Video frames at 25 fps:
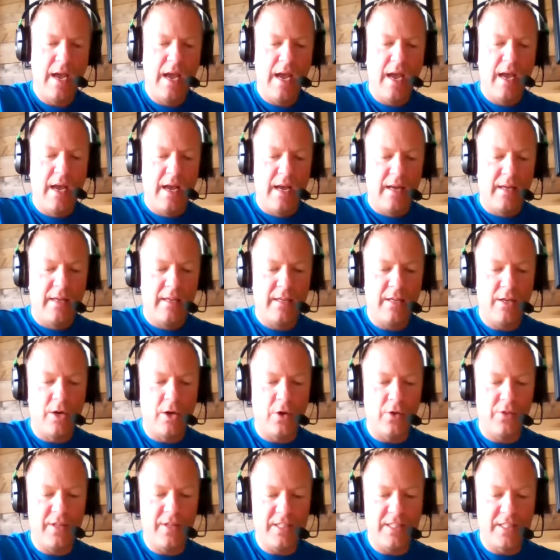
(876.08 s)

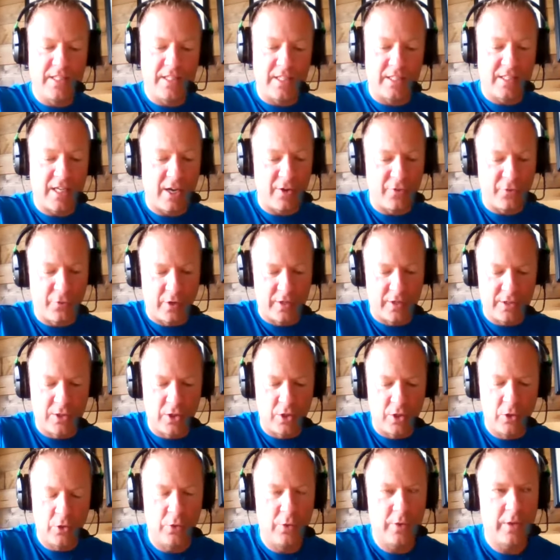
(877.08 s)
This is a tough one
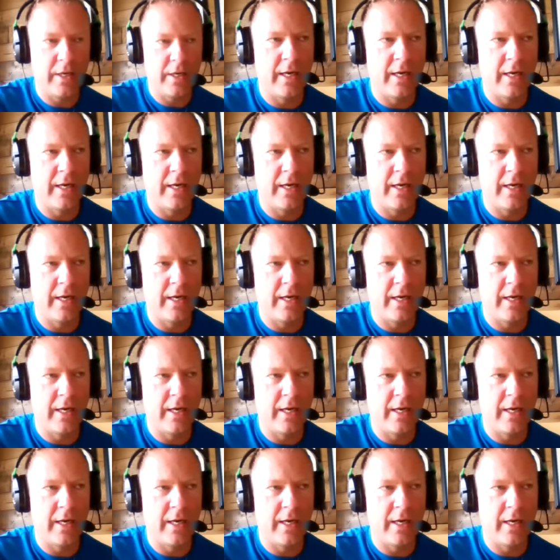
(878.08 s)
too.